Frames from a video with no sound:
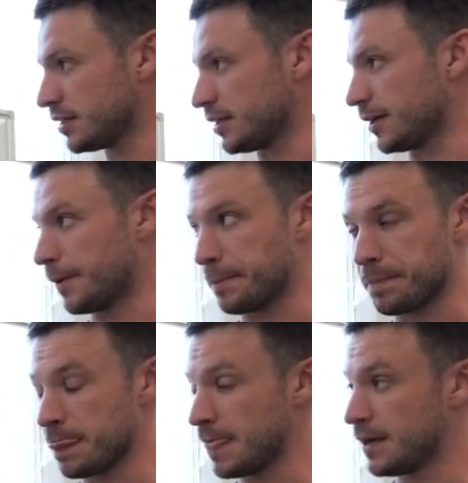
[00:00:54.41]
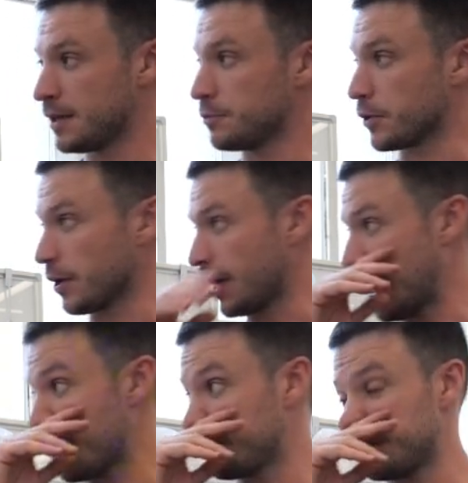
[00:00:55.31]
We're gonna
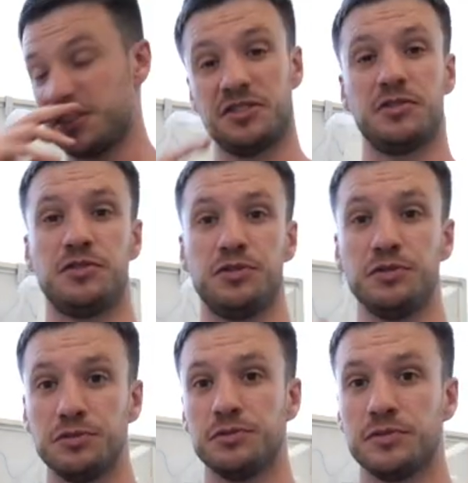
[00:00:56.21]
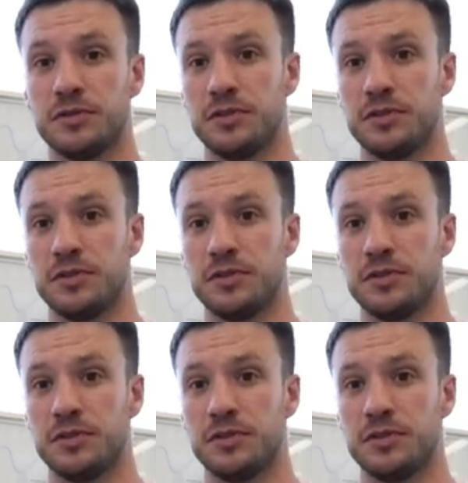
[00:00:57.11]
have two